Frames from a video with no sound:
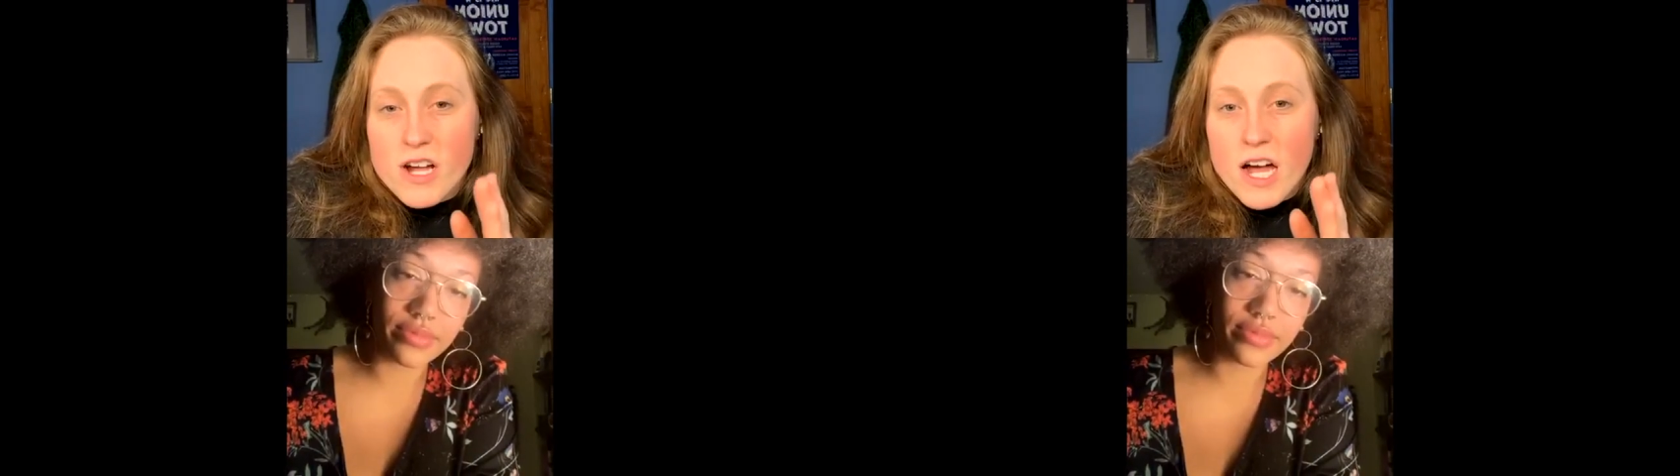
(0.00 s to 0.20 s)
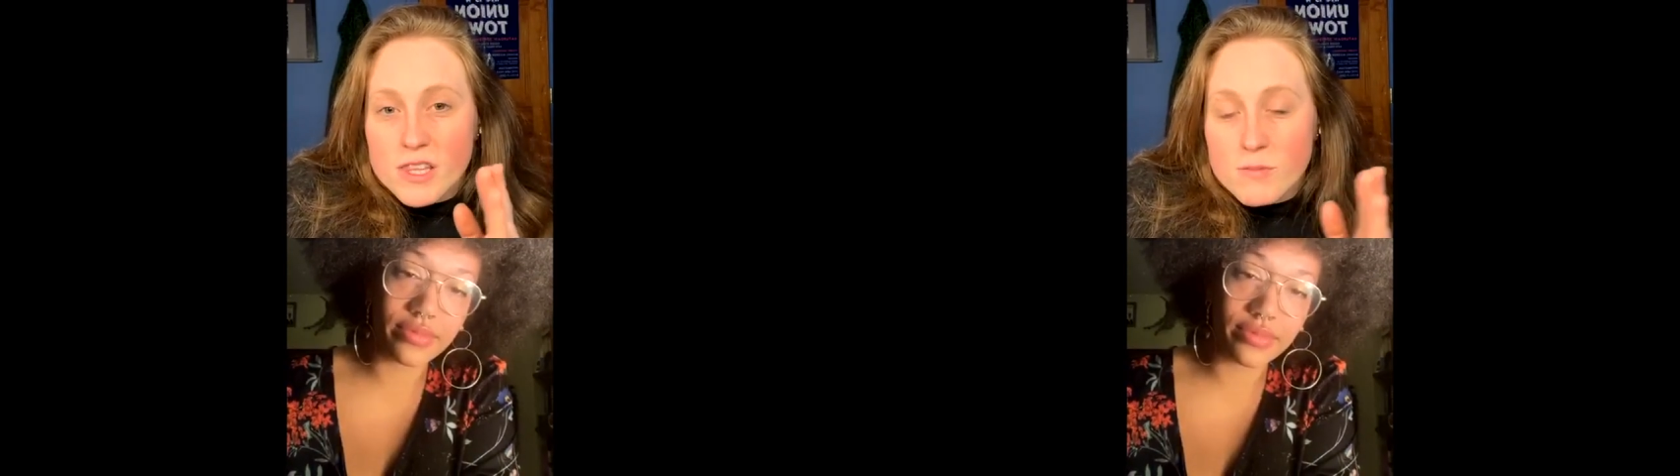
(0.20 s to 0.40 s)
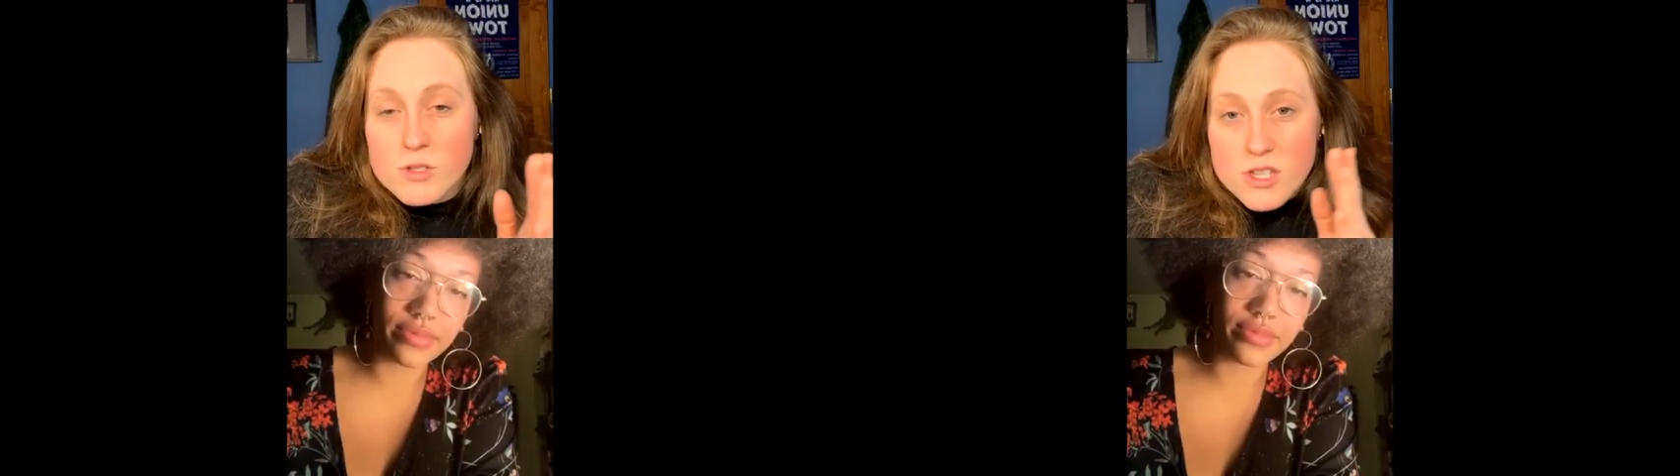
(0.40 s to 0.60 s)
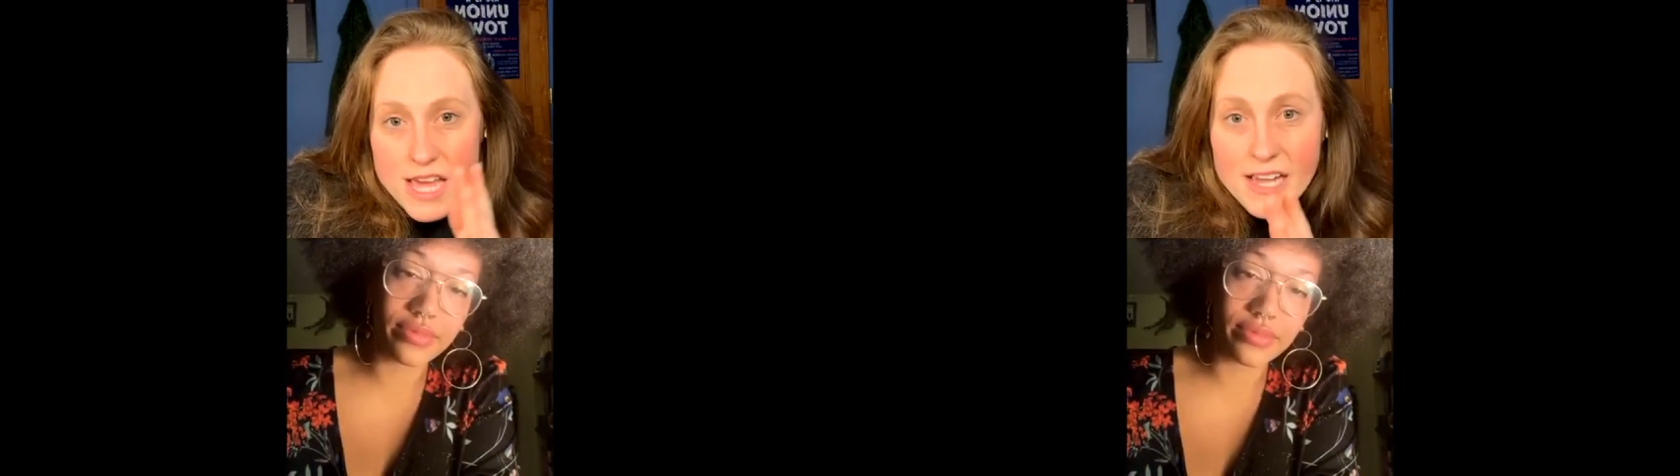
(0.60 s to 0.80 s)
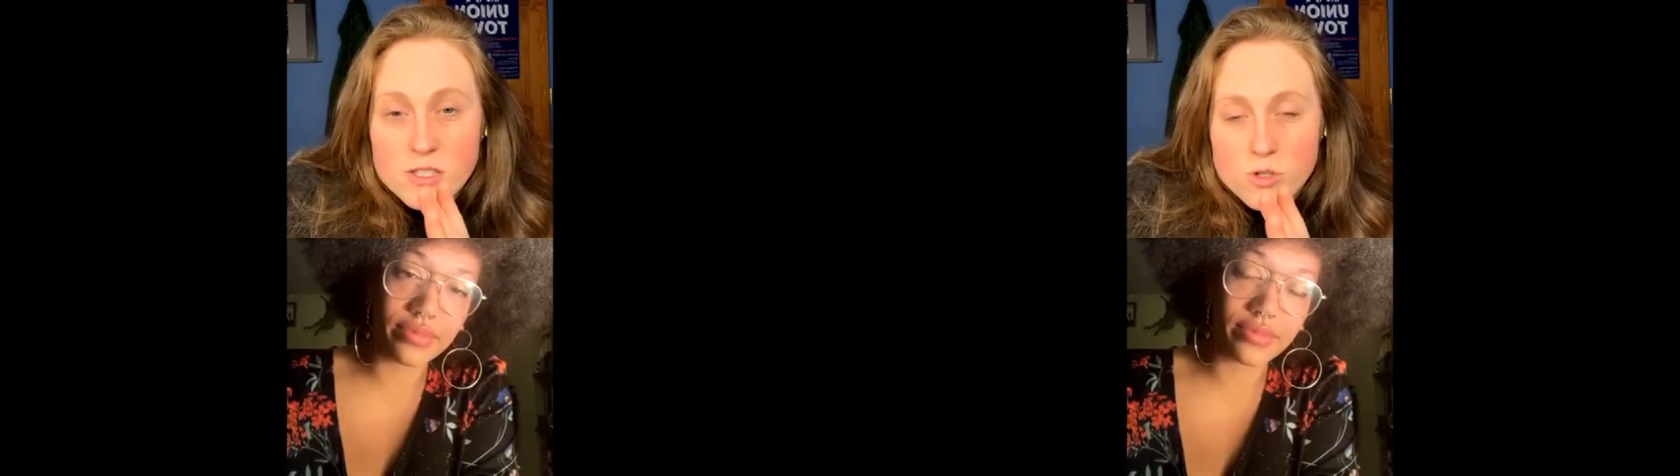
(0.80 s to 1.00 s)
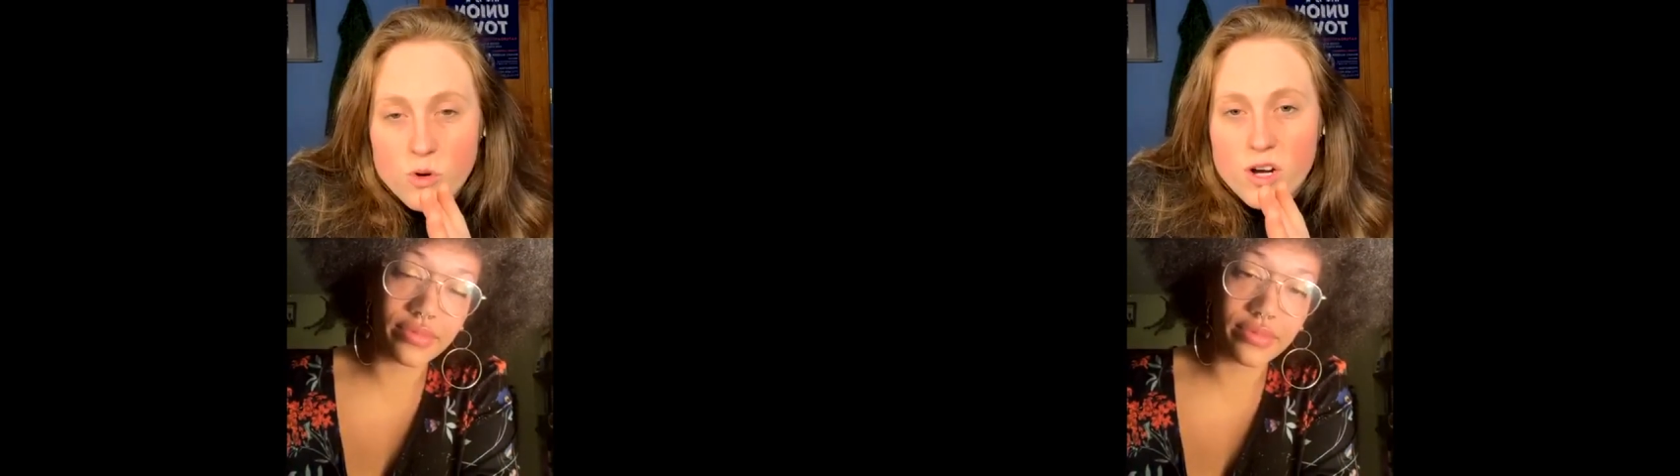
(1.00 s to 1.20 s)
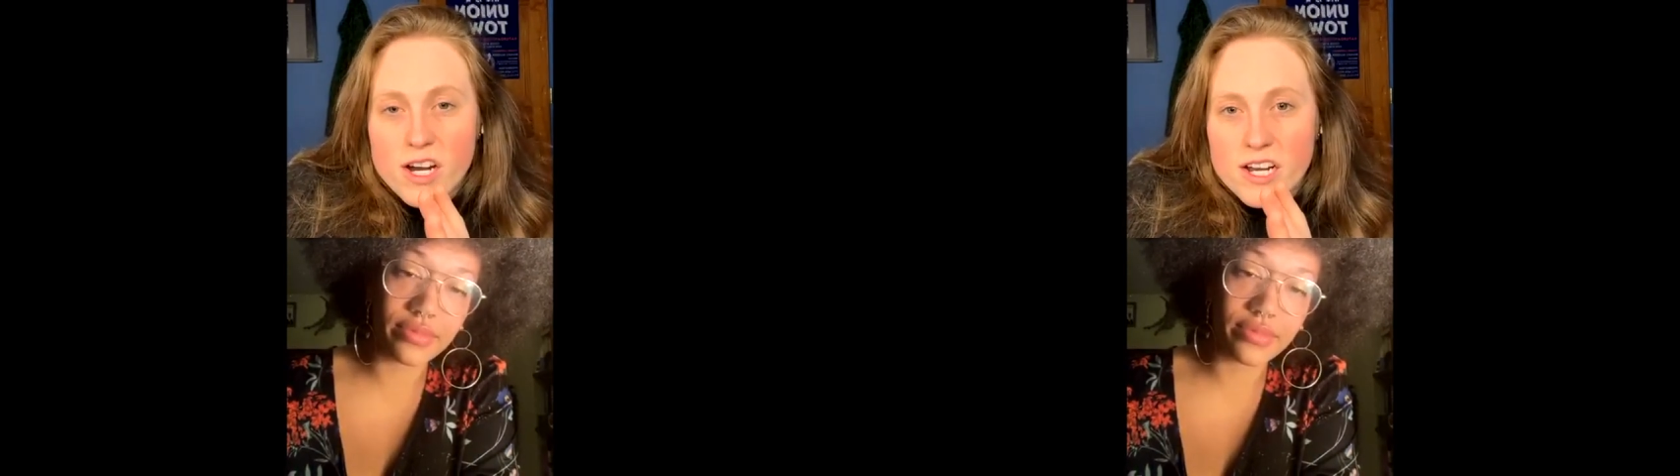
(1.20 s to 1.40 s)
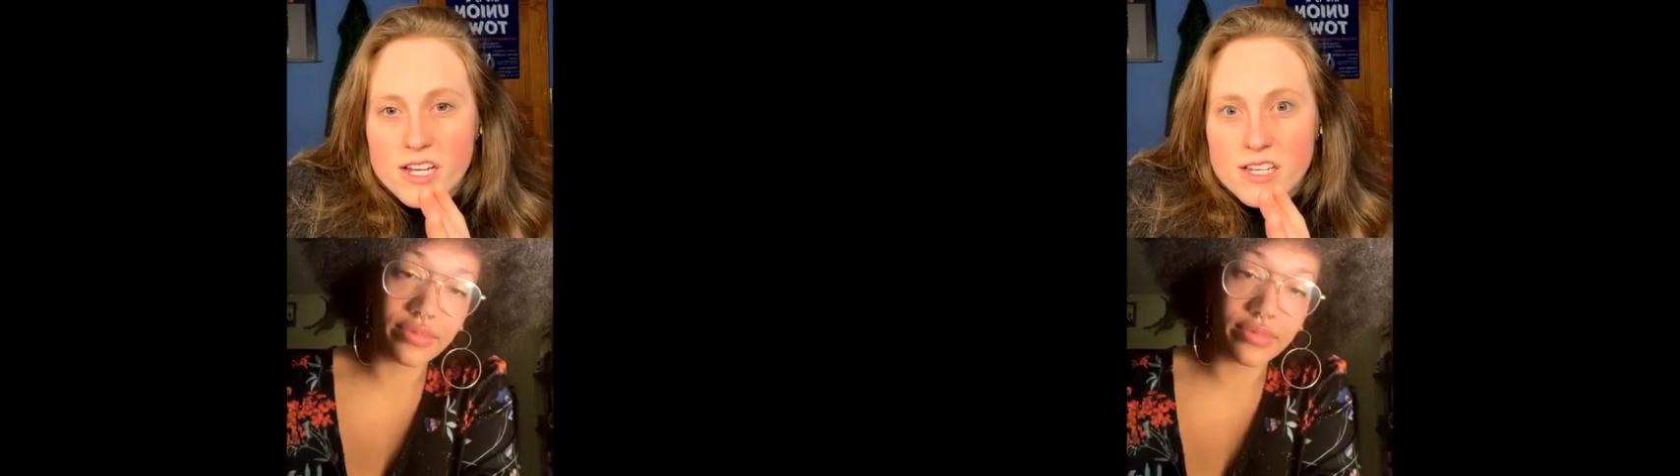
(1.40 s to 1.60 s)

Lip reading: got them to that door